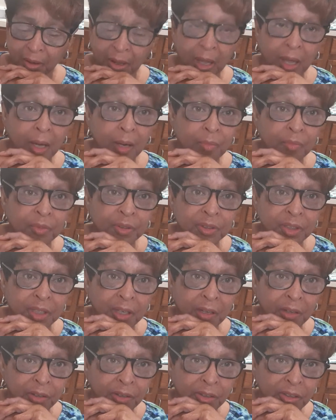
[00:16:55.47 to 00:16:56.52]
helpful to
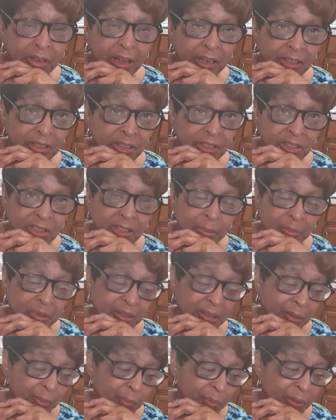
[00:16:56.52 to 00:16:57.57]
others, not just something
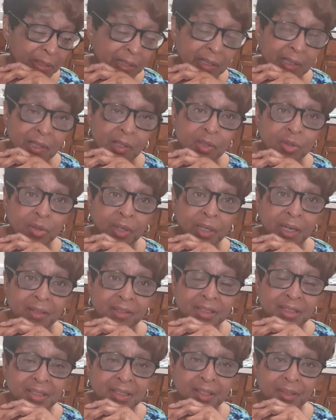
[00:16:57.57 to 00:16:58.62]
that we can enjoy
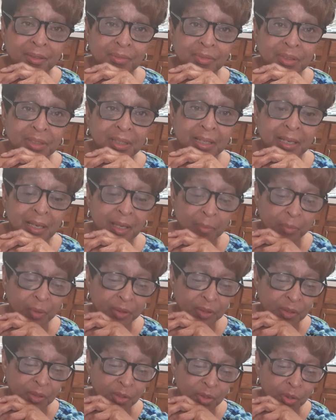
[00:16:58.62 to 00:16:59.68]
ourselves. But
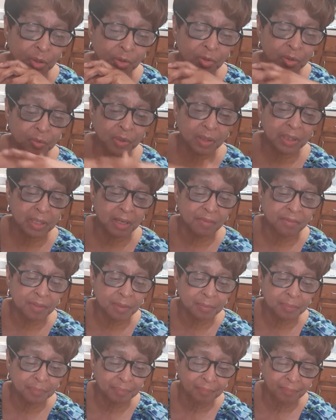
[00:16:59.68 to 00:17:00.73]
the children will love
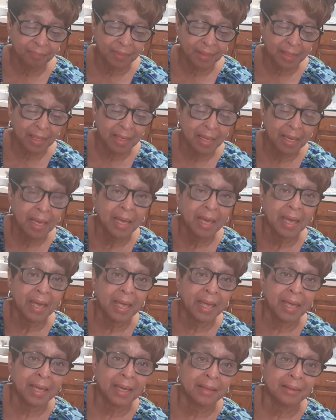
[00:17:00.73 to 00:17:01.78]
them,
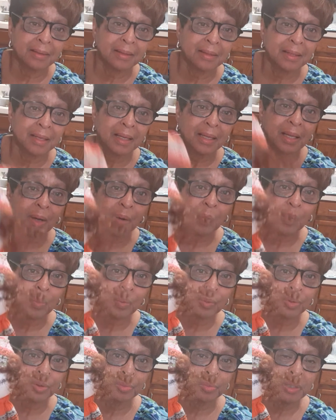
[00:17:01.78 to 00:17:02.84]
and
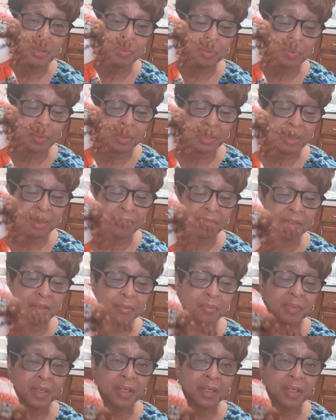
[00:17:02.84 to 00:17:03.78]
older people would love them.